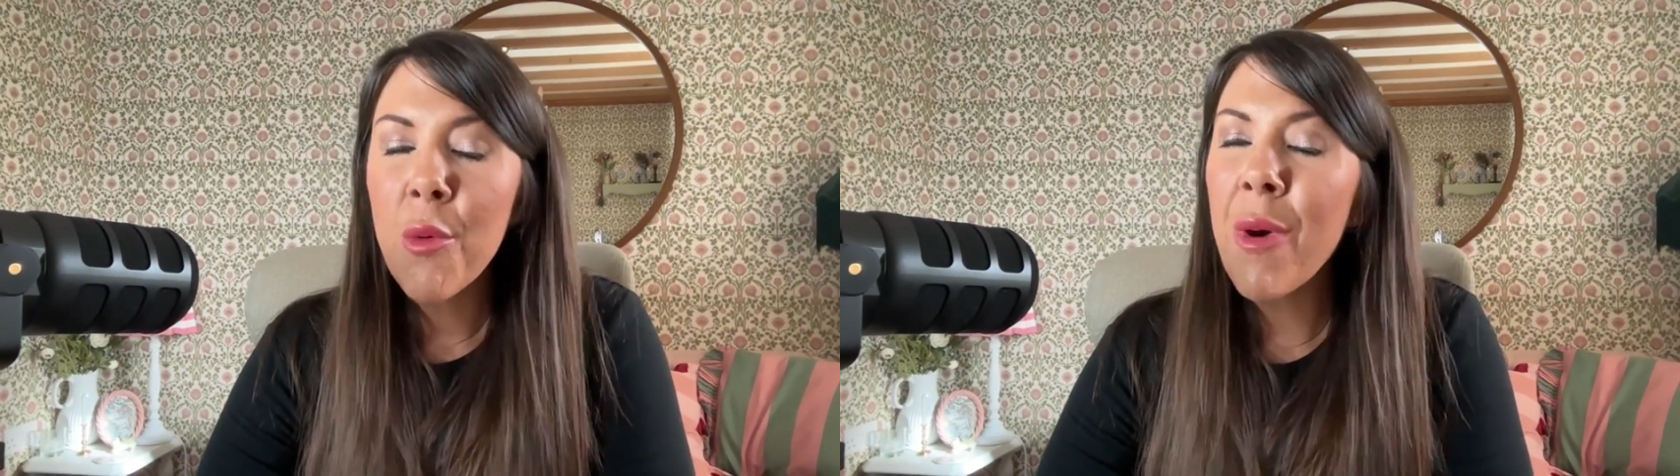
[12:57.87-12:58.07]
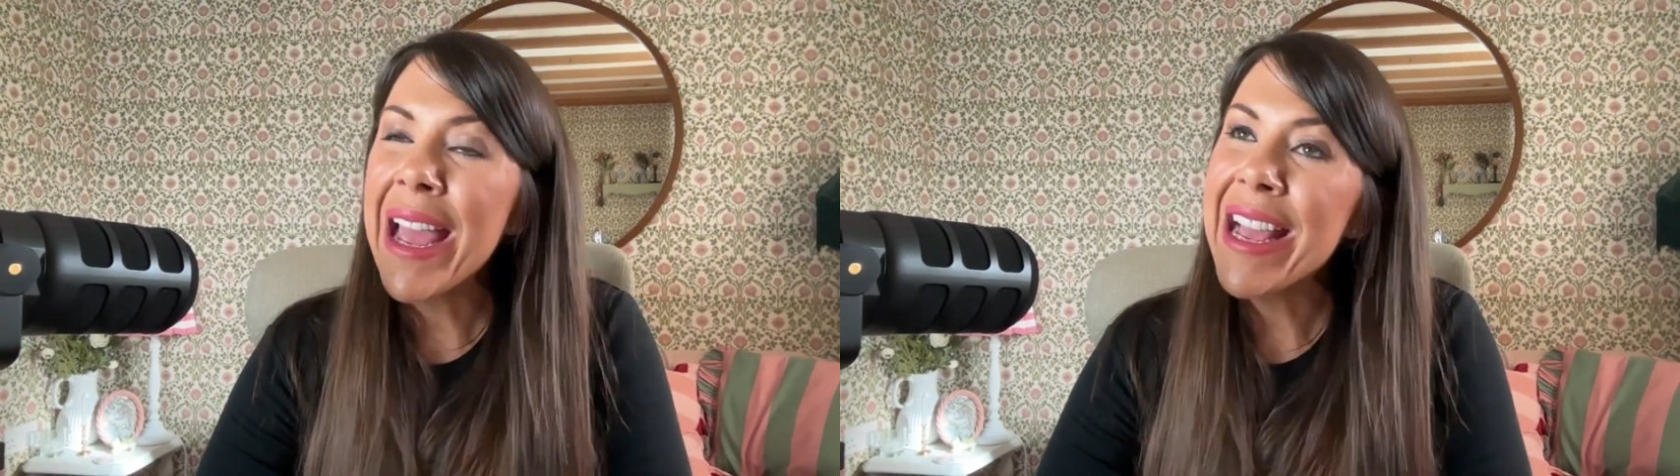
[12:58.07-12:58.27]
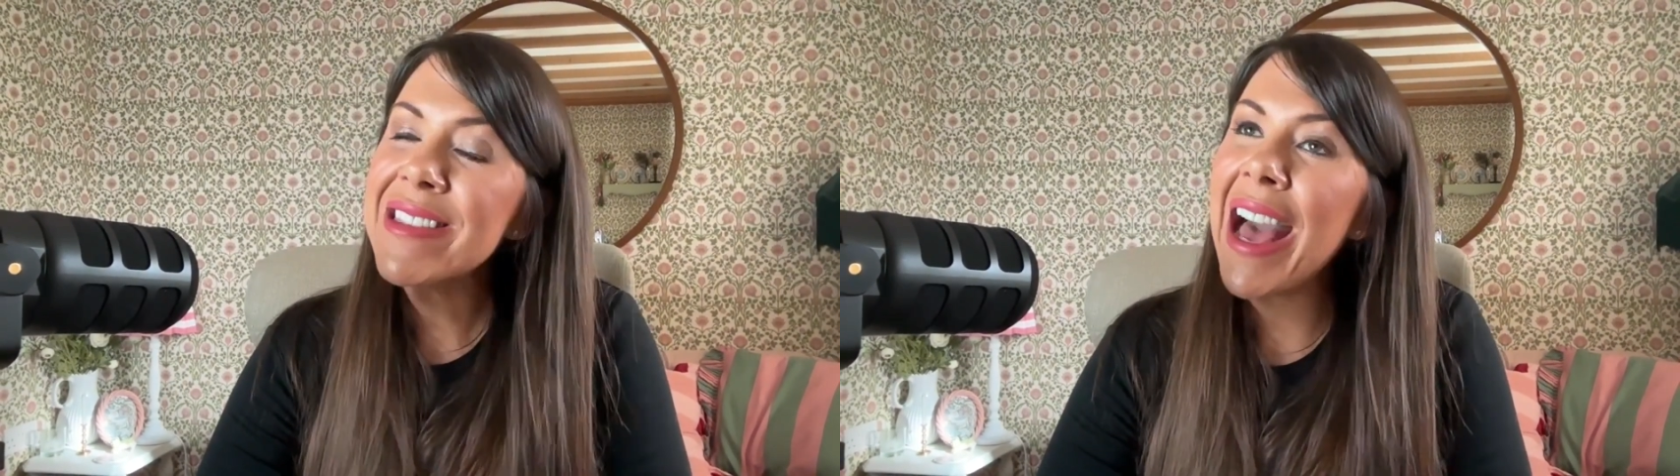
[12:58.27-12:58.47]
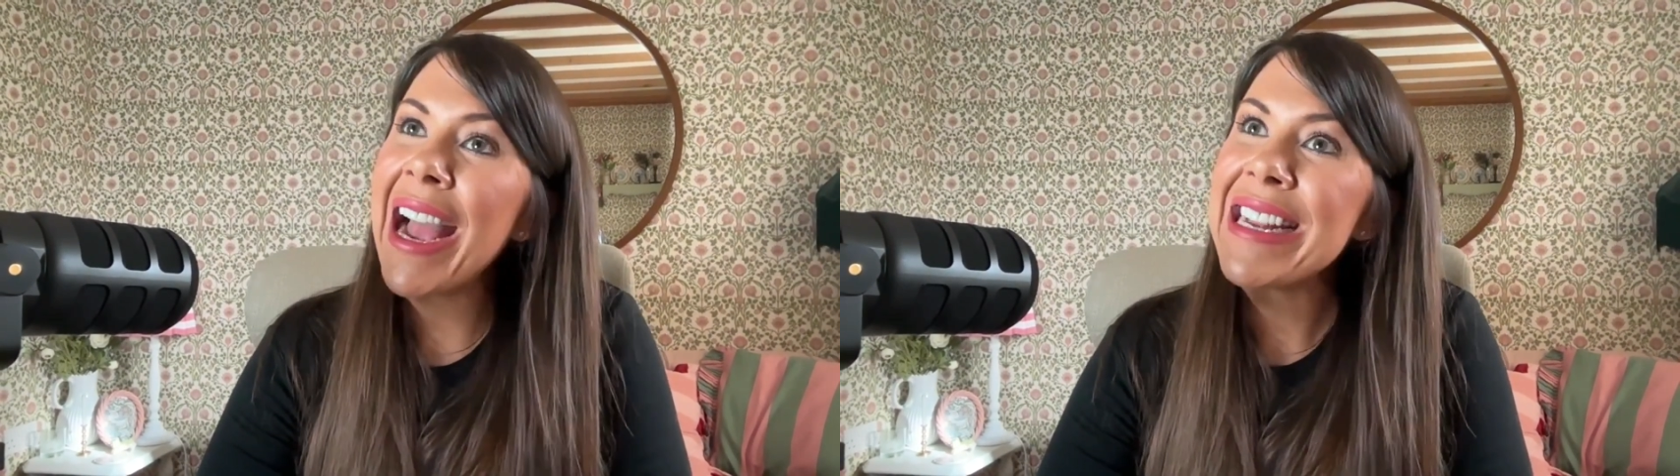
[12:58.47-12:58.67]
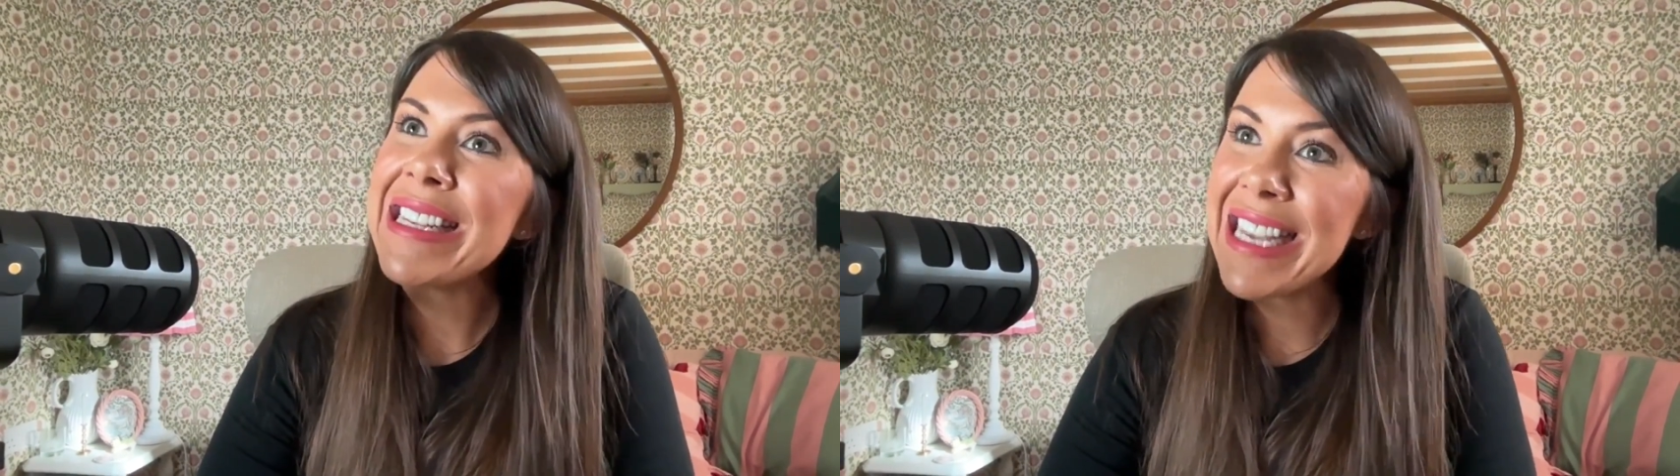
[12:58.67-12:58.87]
Ways that
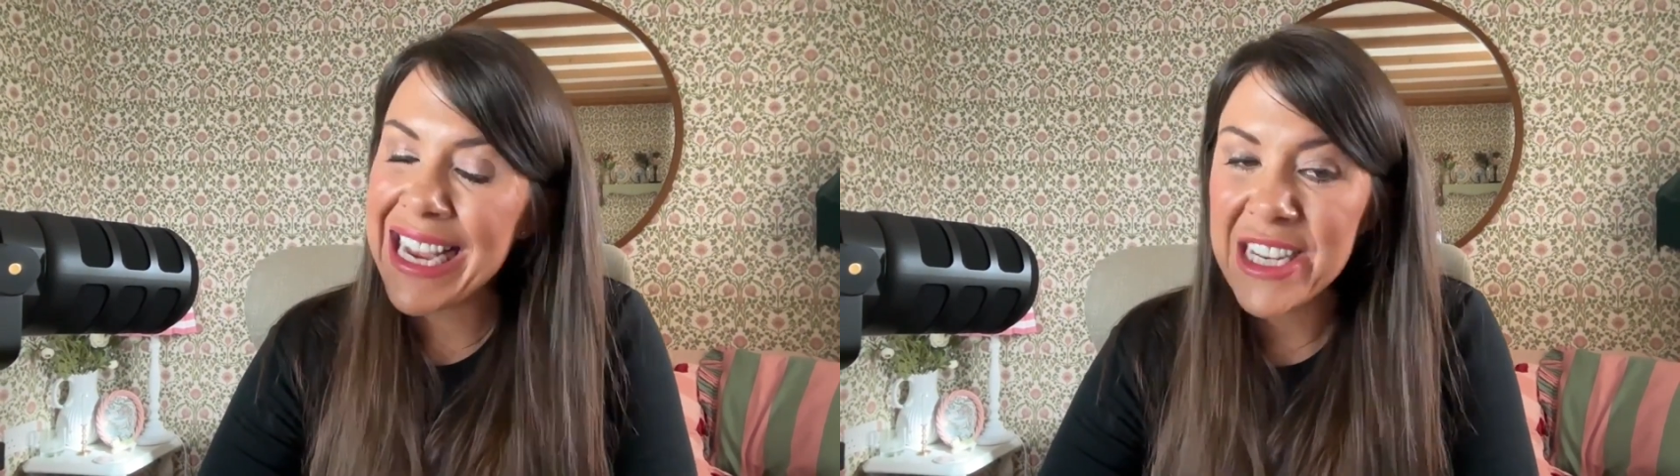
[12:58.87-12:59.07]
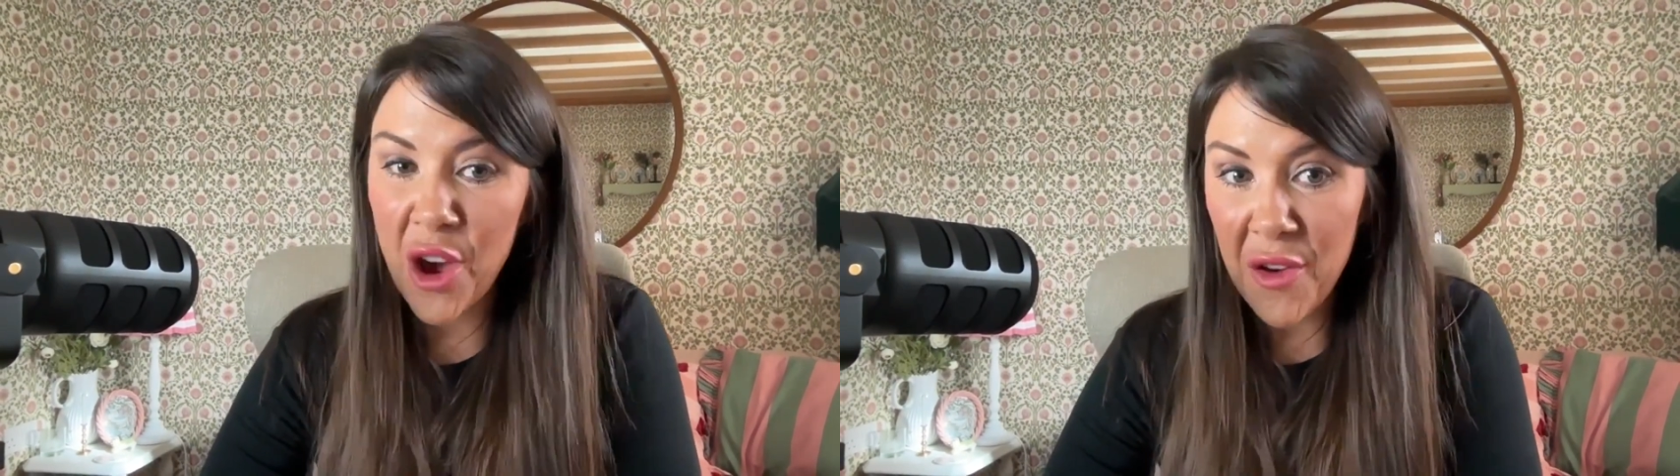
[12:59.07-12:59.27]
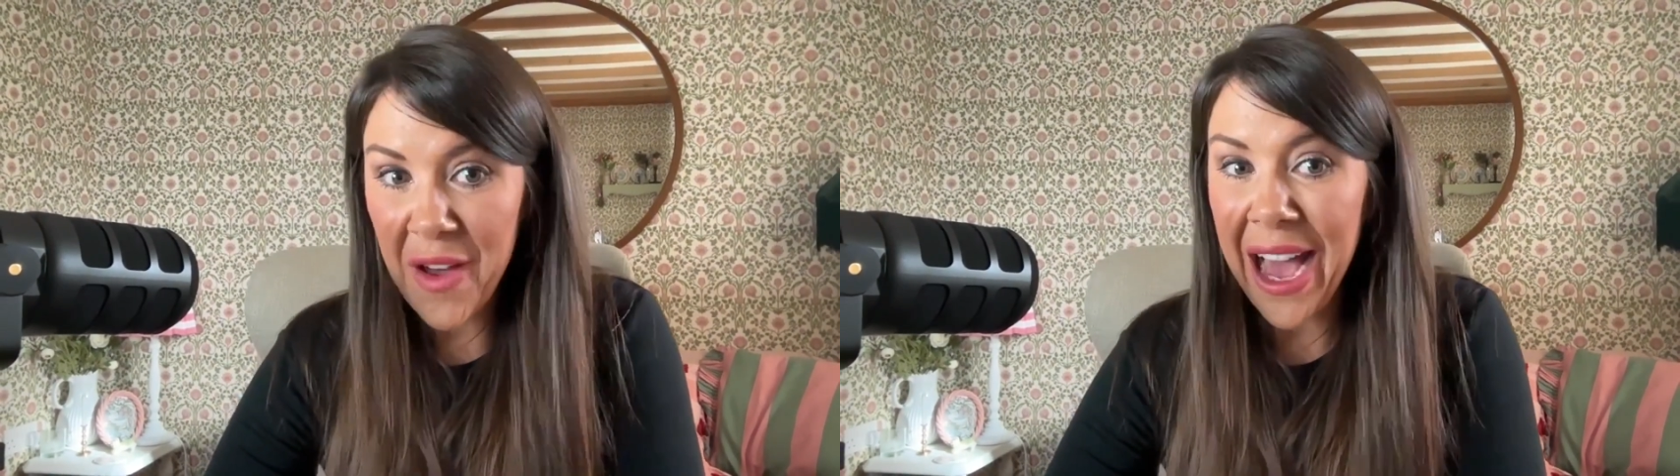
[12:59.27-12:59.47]
I did offer